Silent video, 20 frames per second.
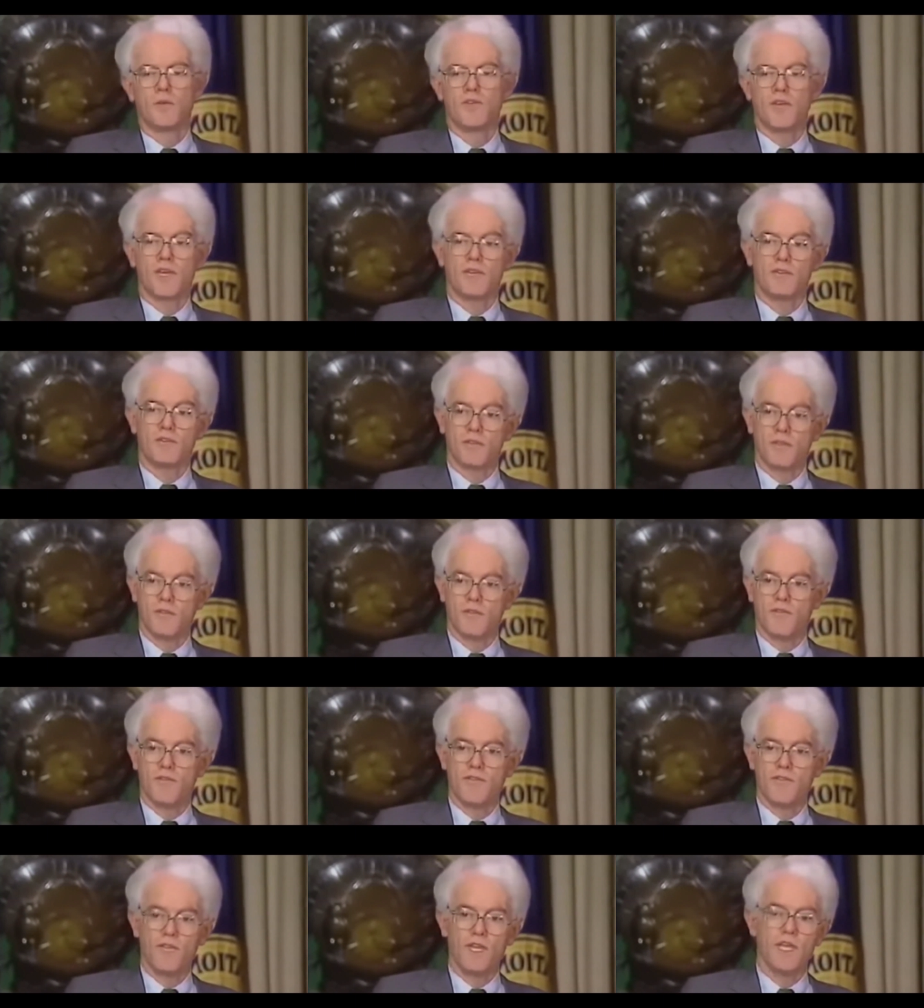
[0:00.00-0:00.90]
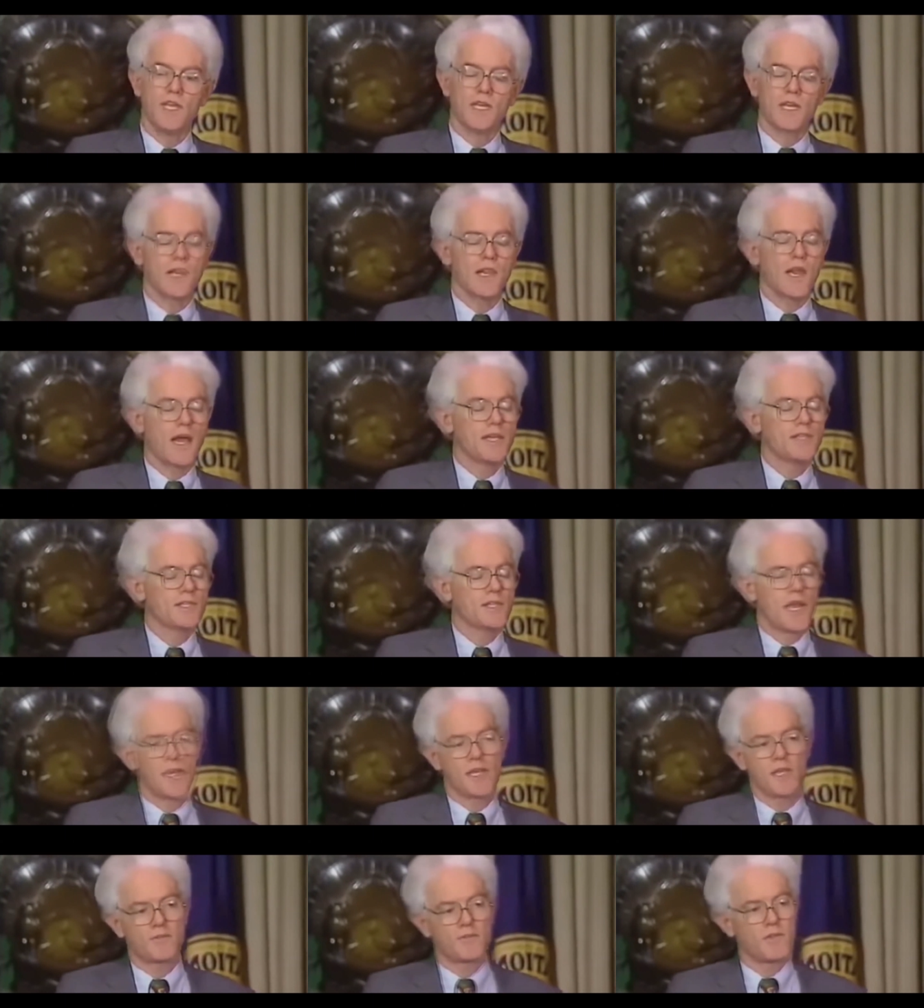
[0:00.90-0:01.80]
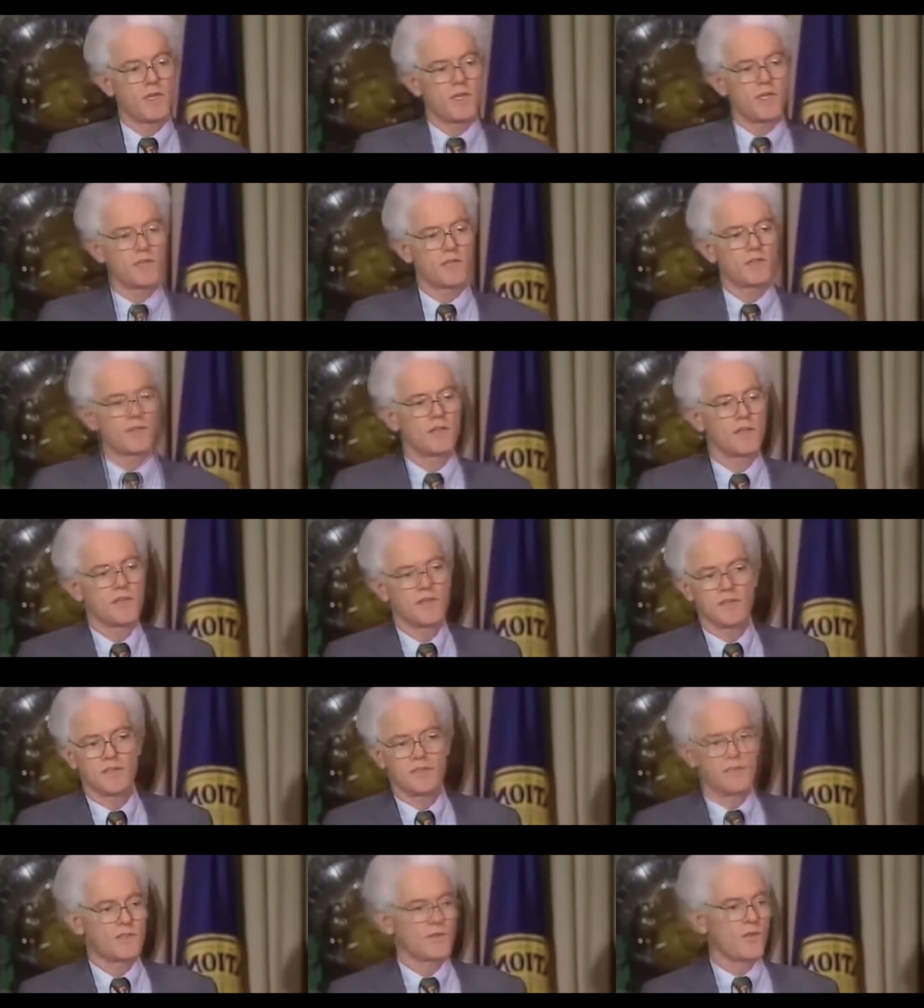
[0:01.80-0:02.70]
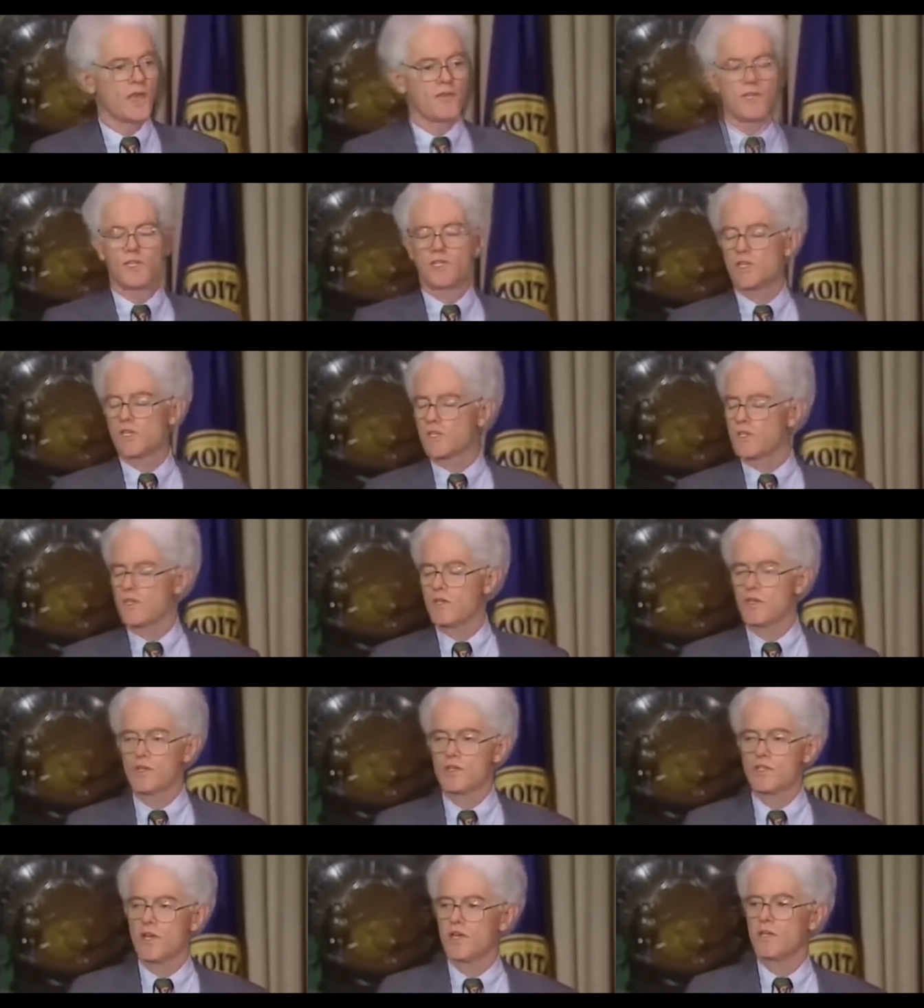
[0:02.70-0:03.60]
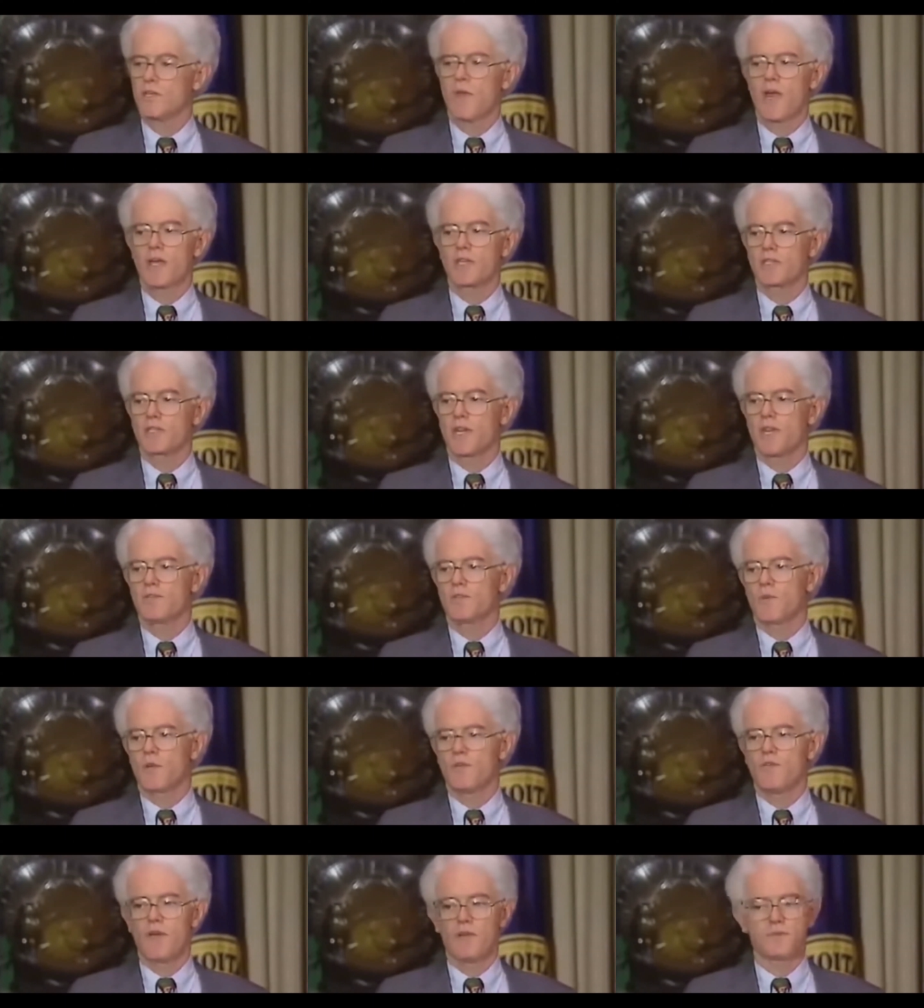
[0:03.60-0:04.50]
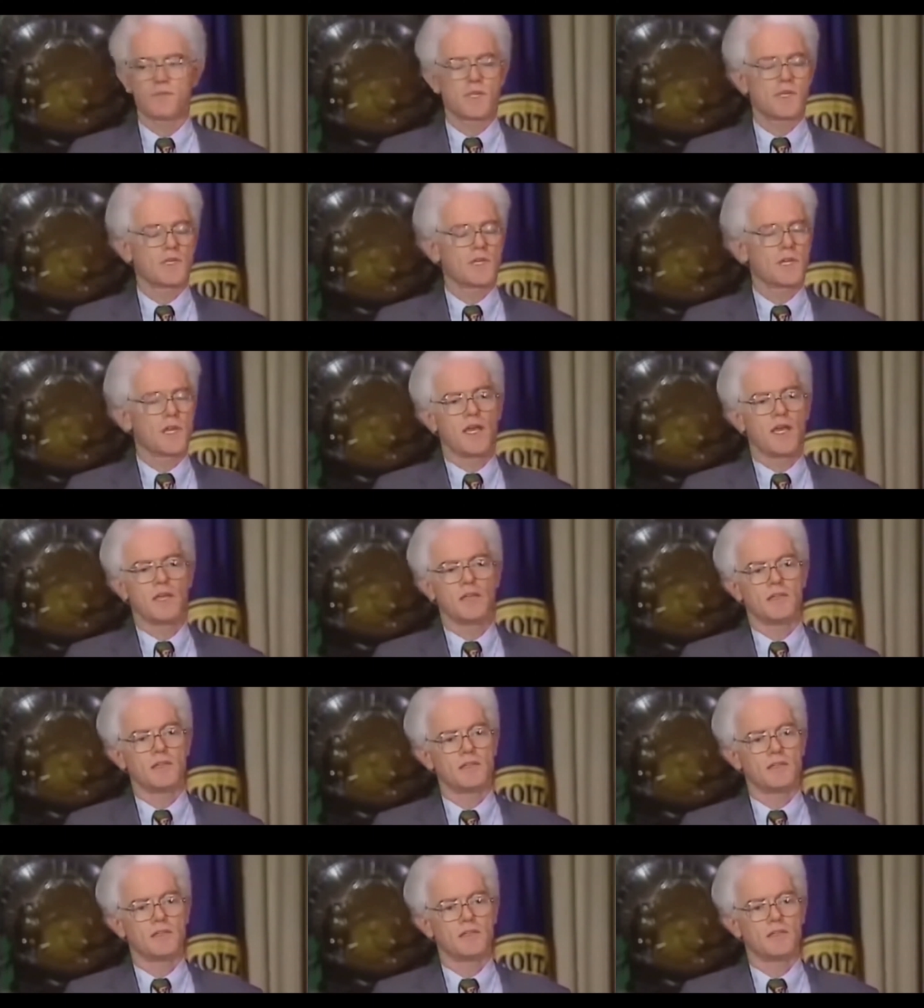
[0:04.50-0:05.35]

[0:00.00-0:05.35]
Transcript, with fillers: We've had 15 declines in 93 years. So every 6 years, the market's going to have a 25% decline.